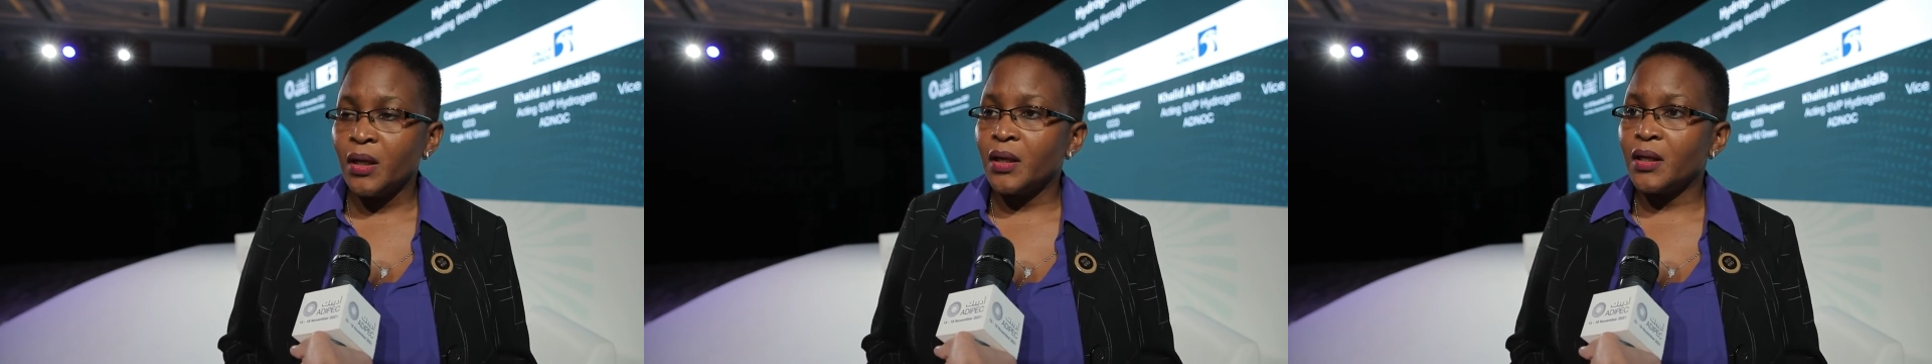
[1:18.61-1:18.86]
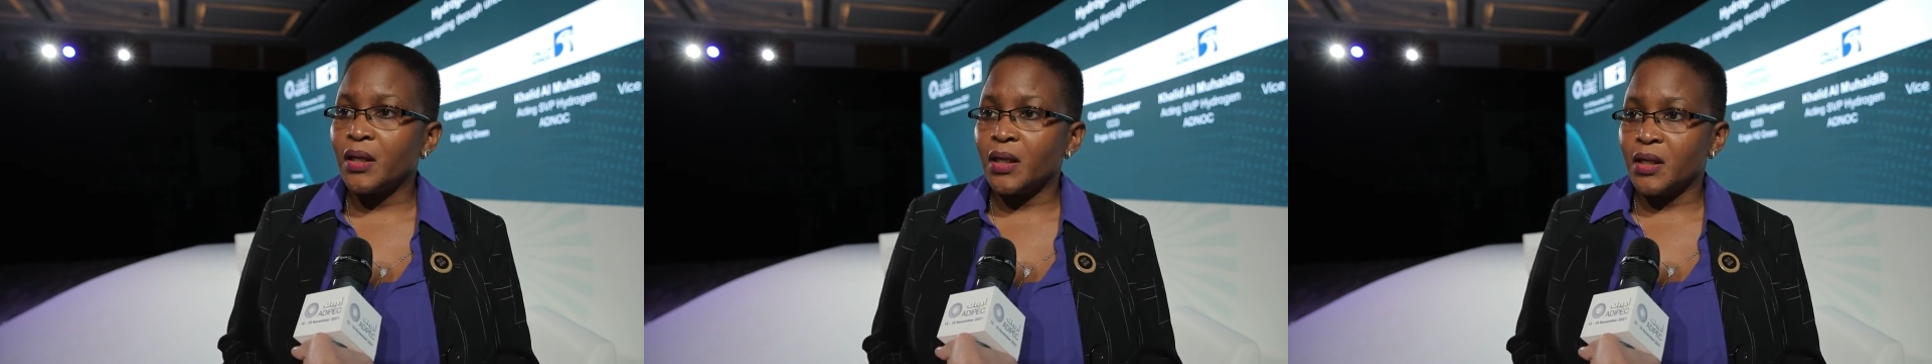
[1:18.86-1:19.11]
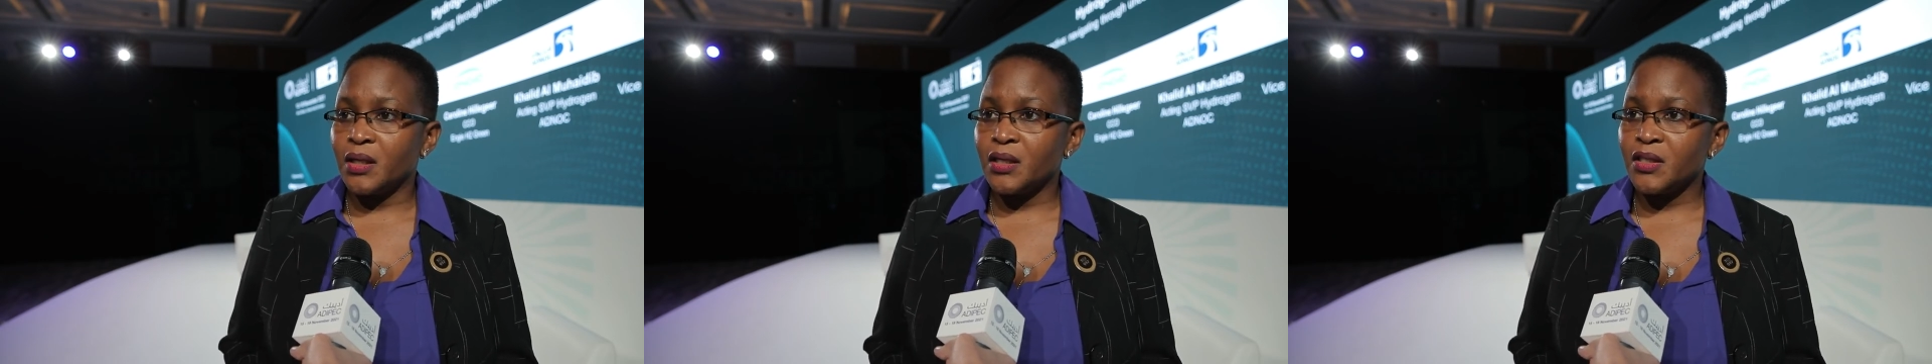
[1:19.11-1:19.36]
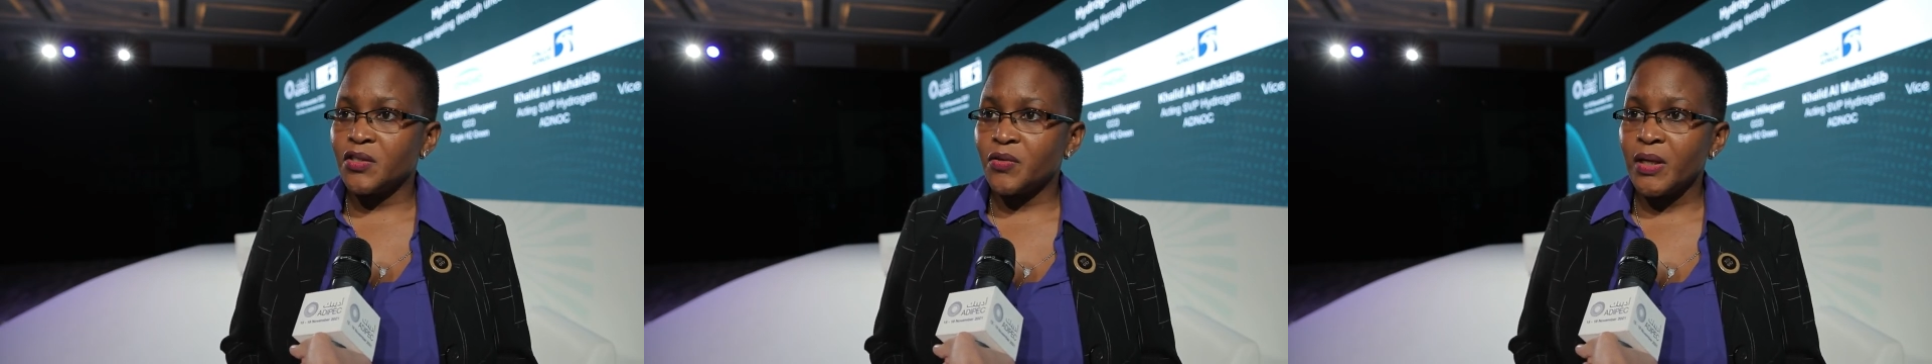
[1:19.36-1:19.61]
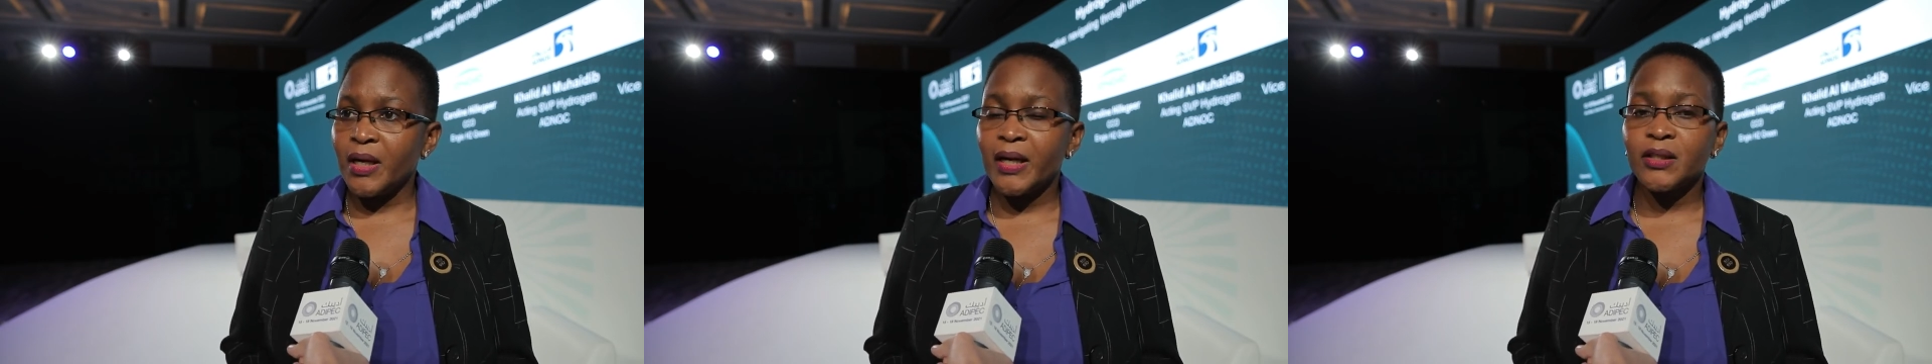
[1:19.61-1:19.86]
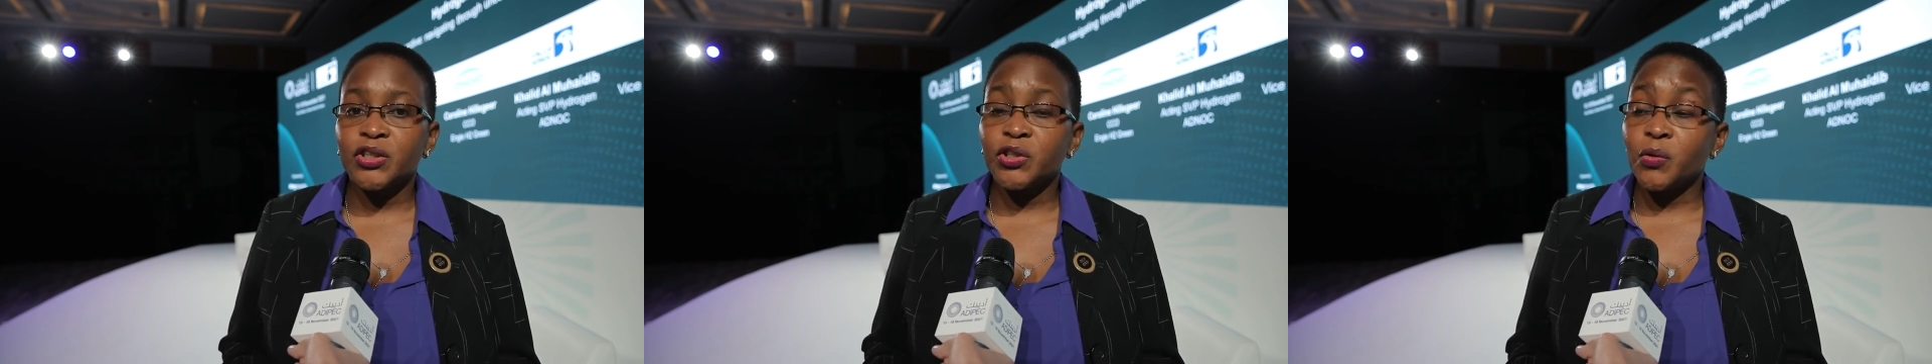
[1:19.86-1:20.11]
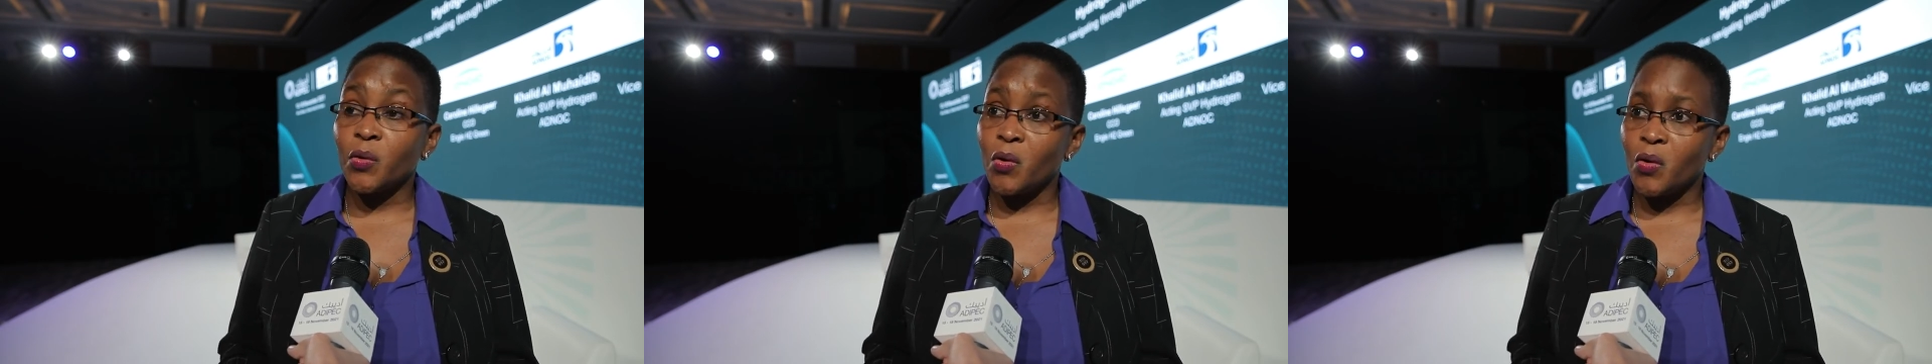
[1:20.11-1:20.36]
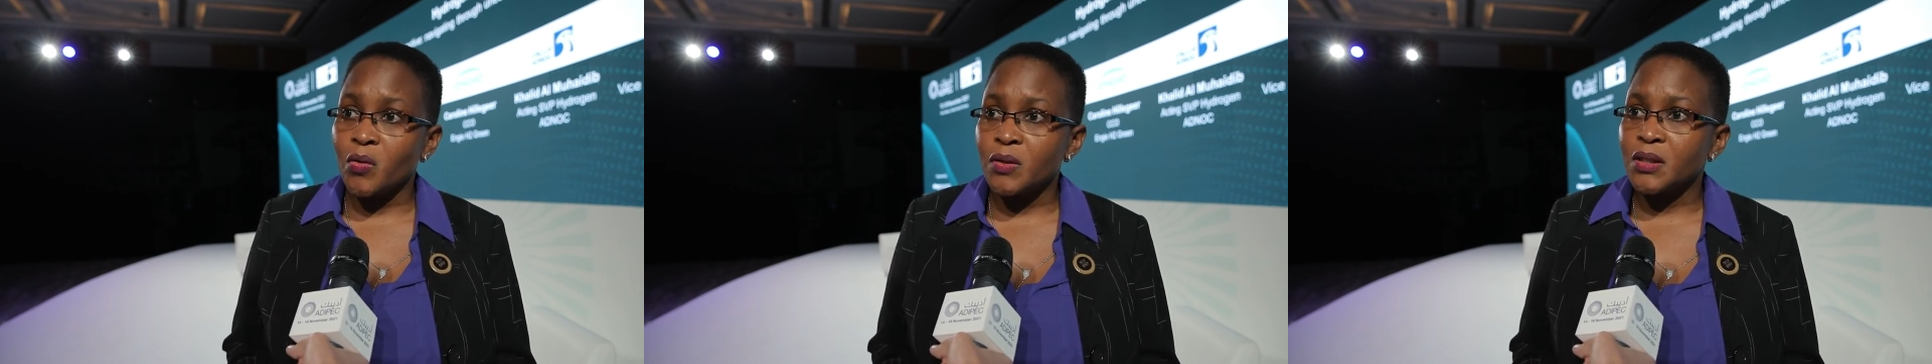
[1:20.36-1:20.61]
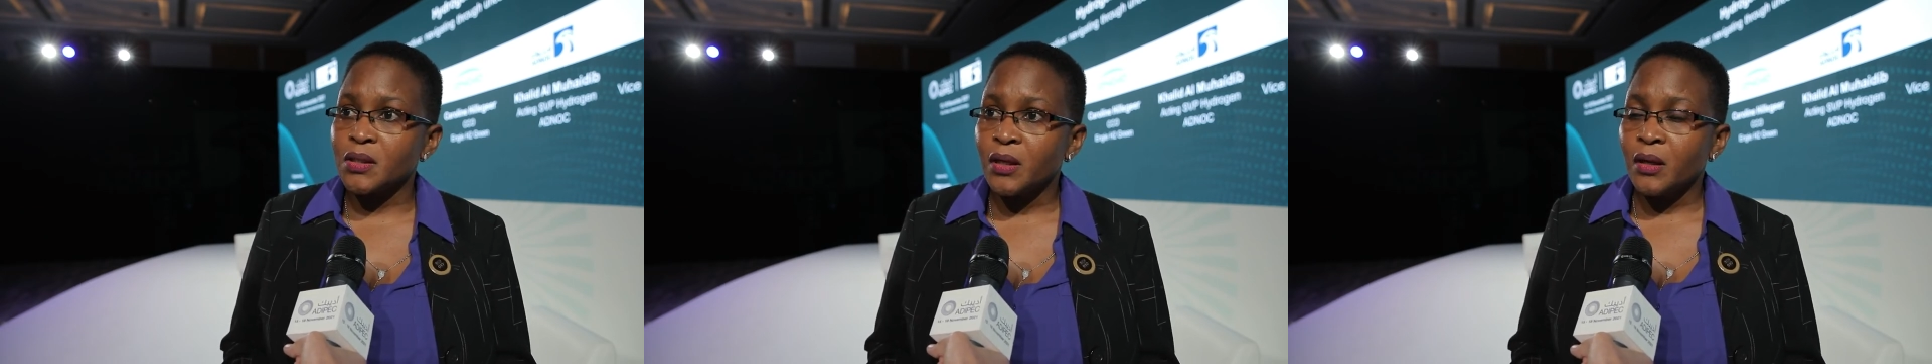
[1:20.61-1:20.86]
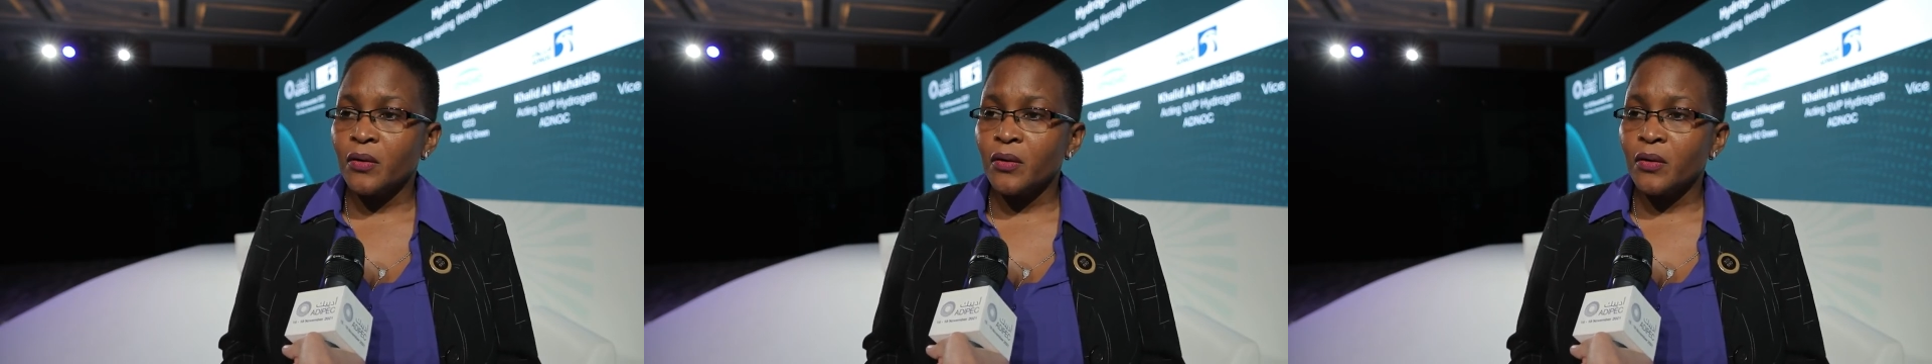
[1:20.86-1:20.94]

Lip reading: in the industry and show cause